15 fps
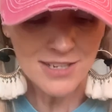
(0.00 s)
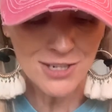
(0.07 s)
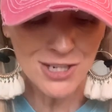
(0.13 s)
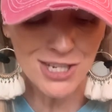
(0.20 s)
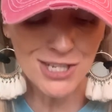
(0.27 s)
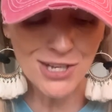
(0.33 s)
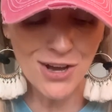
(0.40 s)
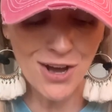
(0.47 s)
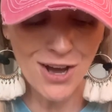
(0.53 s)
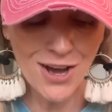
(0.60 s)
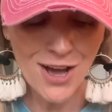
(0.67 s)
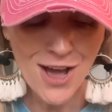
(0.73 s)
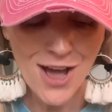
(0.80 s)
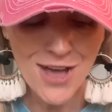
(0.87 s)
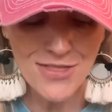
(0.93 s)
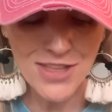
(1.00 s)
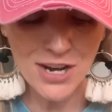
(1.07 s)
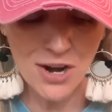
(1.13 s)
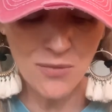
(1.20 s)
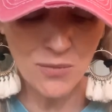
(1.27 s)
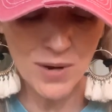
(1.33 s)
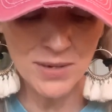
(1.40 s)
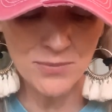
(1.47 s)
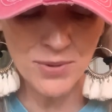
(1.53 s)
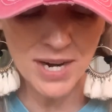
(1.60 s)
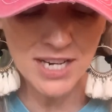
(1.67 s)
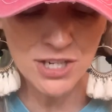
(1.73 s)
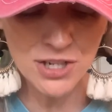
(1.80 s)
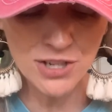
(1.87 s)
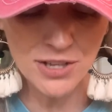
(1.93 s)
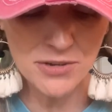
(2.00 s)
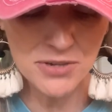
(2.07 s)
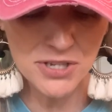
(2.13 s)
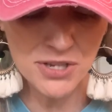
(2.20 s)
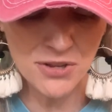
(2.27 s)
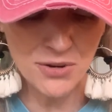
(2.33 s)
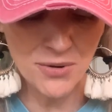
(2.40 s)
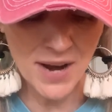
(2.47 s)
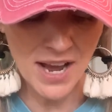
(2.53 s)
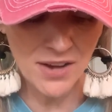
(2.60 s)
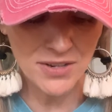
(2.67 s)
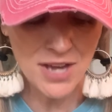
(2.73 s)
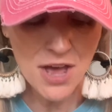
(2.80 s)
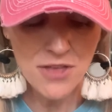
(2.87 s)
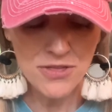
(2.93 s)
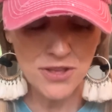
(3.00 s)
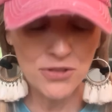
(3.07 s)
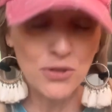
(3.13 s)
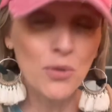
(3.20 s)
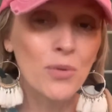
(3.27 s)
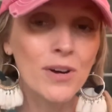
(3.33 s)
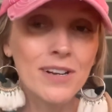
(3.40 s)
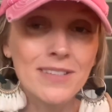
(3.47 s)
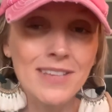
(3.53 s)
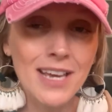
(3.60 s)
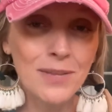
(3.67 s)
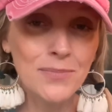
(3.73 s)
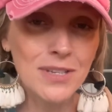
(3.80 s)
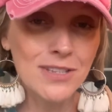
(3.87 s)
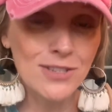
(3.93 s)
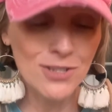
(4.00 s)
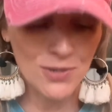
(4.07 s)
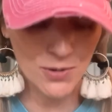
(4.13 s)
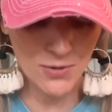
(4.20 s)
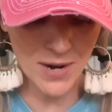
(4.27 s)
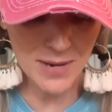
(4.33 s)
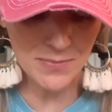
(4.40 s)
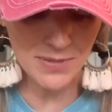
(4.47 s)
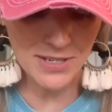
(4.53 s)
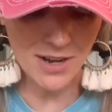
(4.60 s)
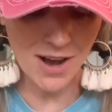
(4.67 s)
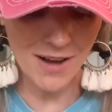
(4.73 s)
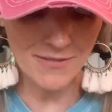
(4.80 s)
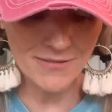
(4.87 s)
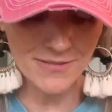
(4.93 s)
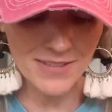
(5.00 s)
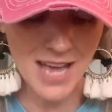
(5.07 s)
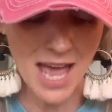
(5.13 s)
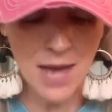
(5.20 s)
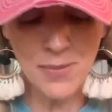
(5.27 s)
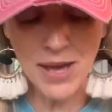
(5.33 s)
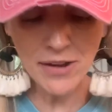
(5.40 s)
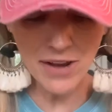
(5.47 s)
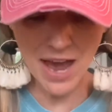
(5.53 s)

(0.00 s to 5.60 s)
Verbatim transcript: she saw that on one branch close to the ground, the thorns had been scraped off, about